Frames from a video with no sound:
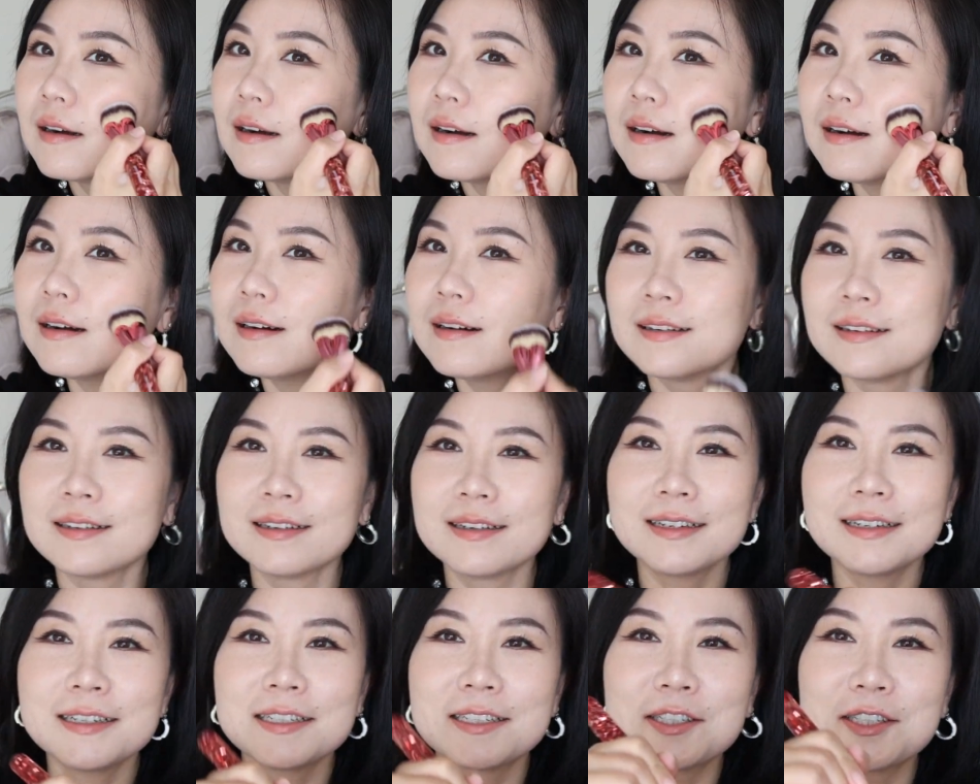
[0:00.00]
Oh,
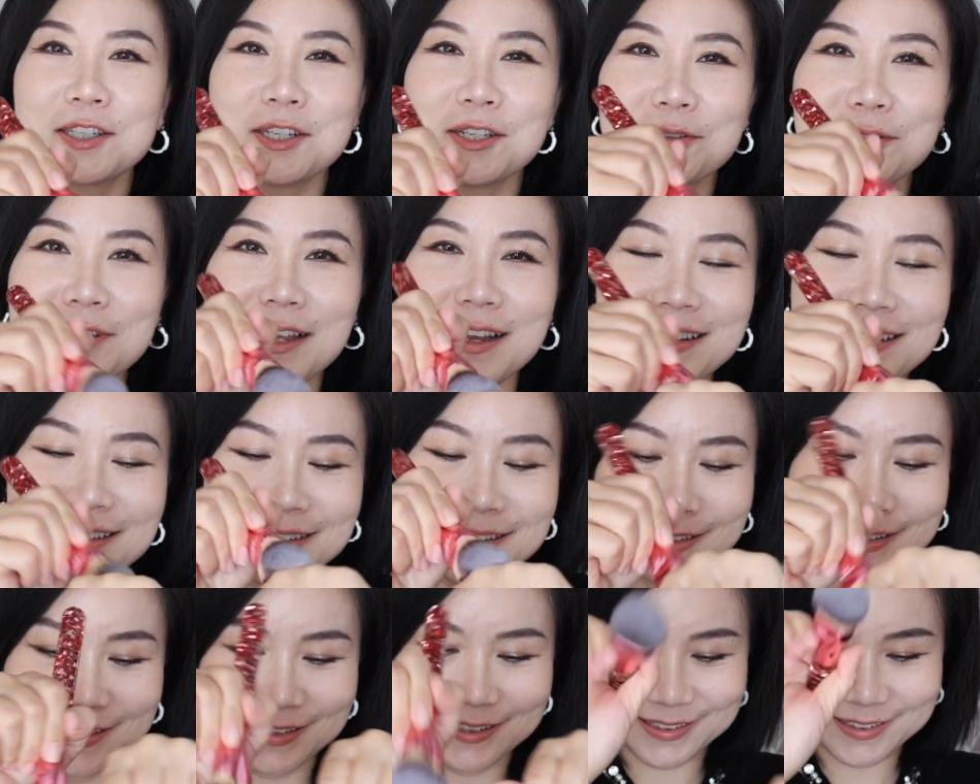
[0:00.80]
it's still
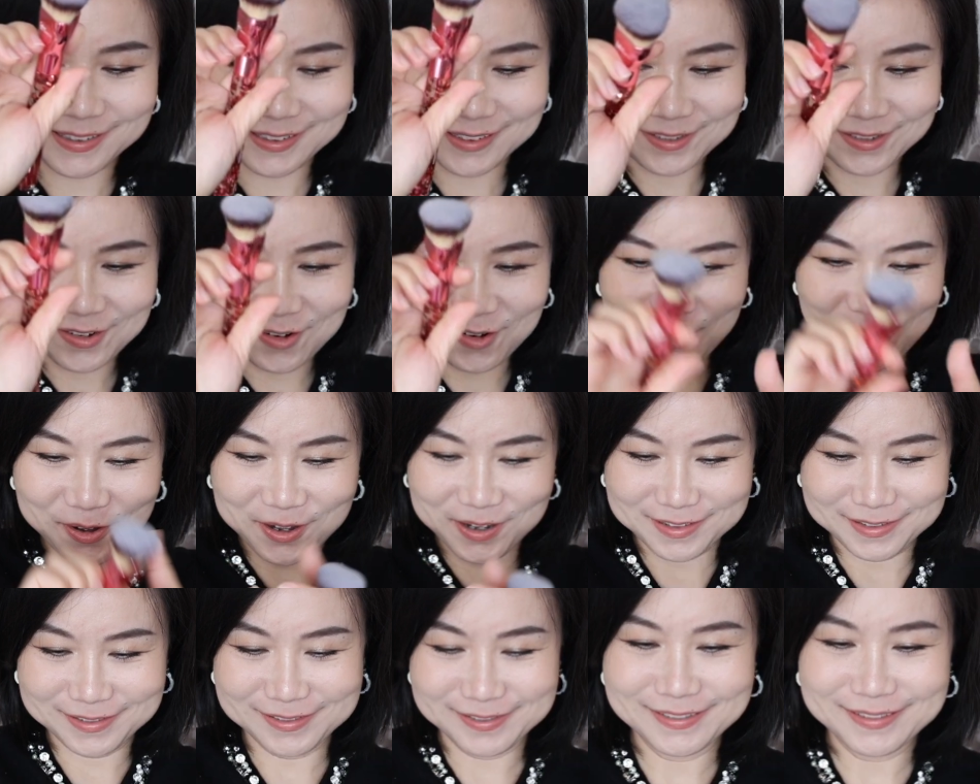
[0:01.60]
nice.
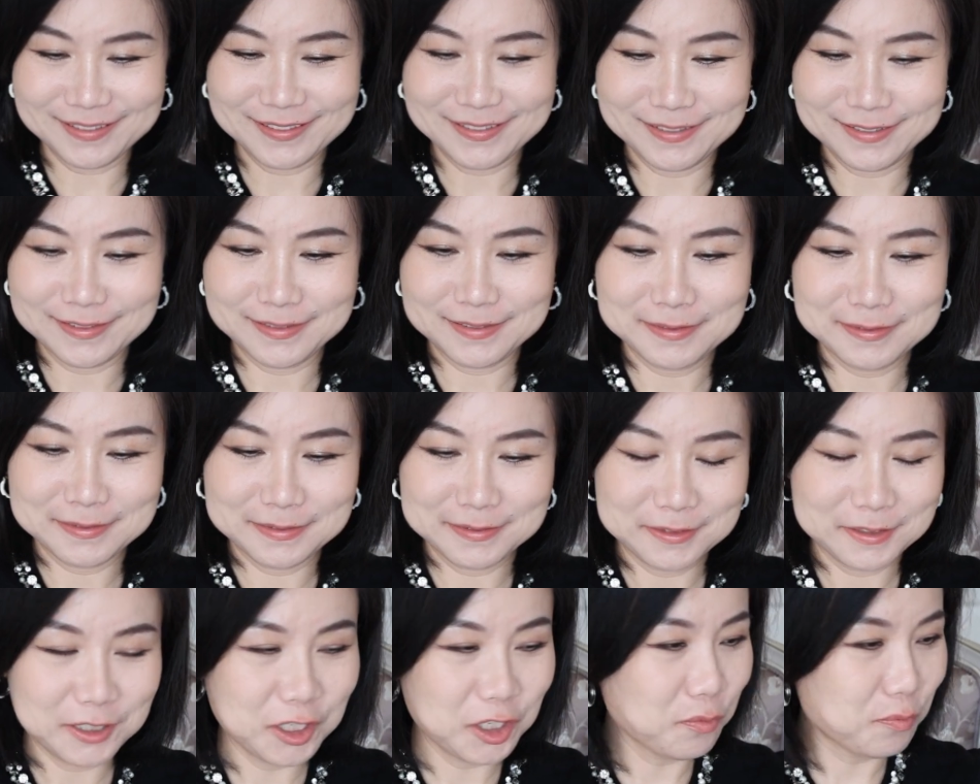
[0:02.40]
Oh,
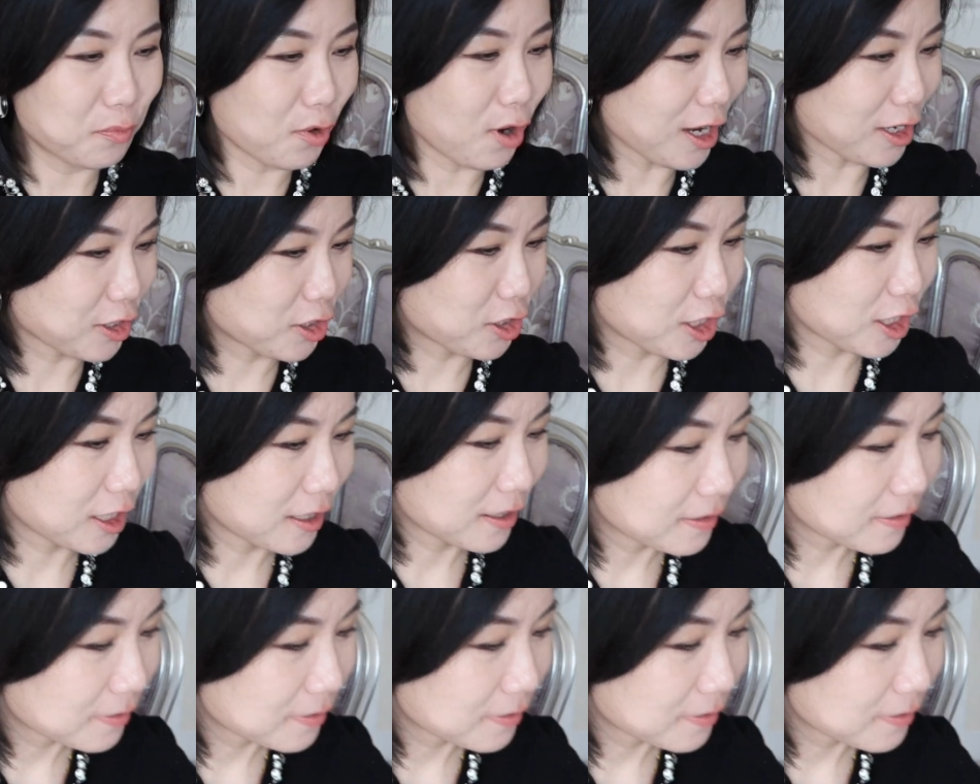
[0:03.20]
new brush.